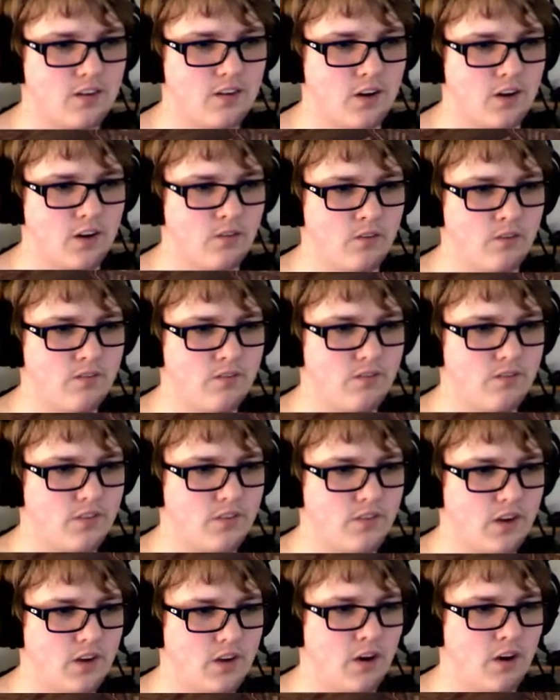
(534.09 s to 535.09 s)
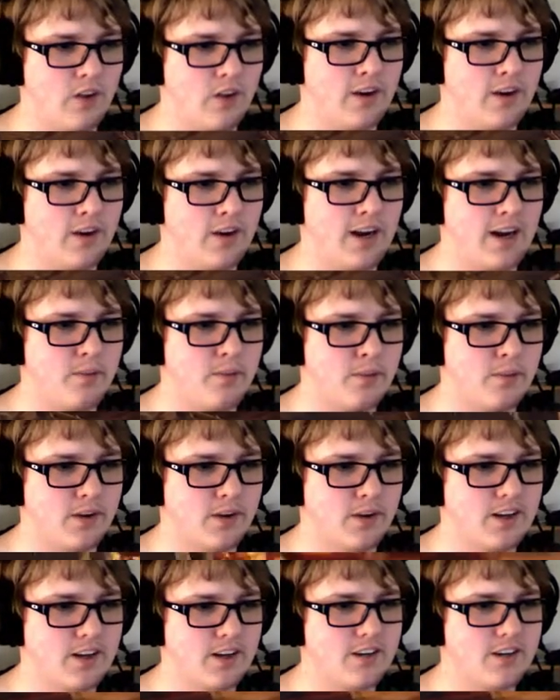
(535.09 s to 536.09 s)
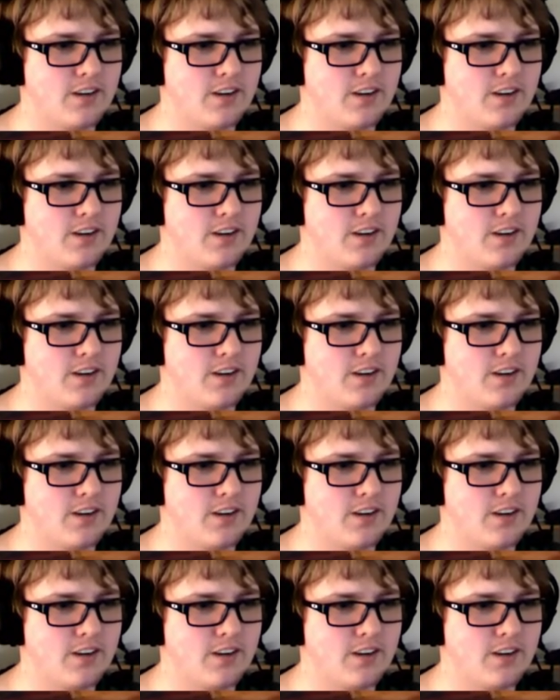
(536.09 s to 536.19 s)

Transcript: Oh, I ran out of people to hit.